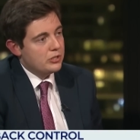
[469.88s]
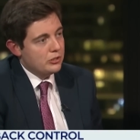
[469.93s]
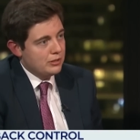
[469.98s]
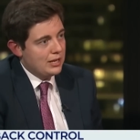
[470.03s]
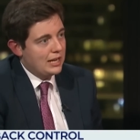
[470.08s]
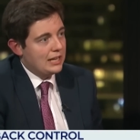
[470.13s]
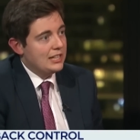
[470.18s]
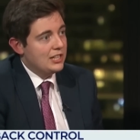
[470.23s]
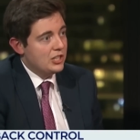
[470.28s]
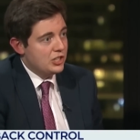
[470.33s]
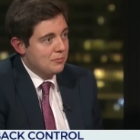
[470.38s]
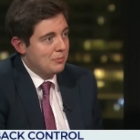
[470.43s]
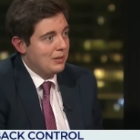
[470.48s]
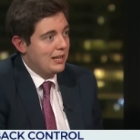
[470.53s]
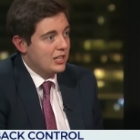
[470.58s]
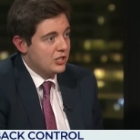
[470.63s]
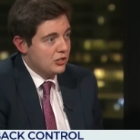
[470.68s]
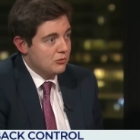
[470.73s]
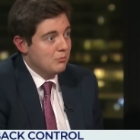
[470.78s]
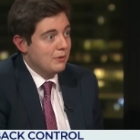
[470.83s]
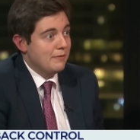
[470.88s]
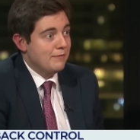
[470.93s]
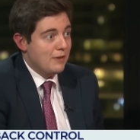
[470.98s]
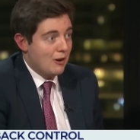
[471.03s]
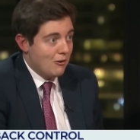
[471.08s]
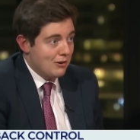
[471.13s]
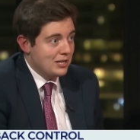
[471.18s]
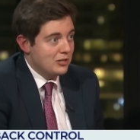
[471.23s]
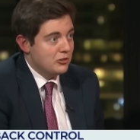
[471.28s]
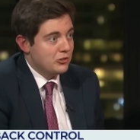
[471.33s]
Sunak leadership election would be
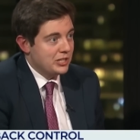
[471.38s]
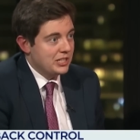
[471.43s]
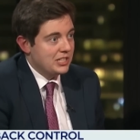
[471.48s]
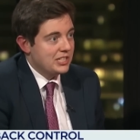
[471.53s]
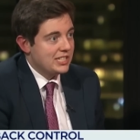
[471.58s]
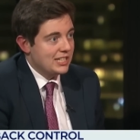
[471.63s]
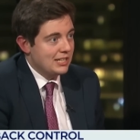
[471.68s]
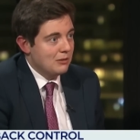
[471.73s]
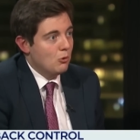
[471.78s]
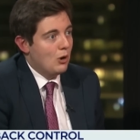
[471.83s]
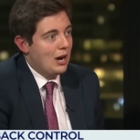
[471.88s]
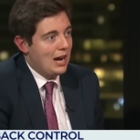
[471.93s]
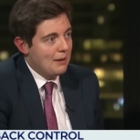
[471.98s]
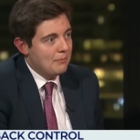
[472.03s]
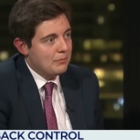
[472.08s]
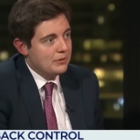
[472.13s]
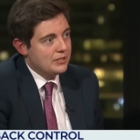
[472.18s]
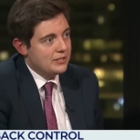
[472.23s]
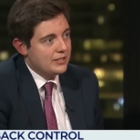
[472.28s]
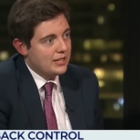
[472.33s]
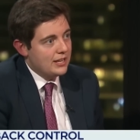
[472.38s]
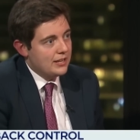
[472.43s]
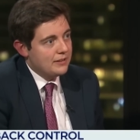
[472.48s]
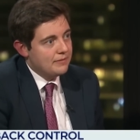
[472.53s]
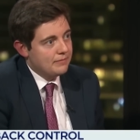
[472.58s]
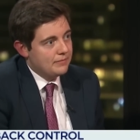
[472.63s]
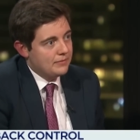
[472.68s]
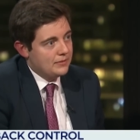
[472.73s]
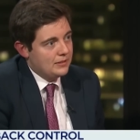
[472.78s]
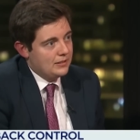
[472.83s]
very interesting to see what happens there.
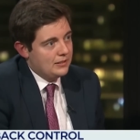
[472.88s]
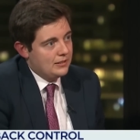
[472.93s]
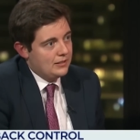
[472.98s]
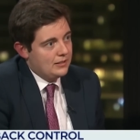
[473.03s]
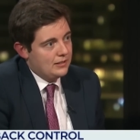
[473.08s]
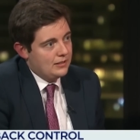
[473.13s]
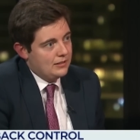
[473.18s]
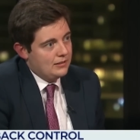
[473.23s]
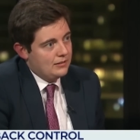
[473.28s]
And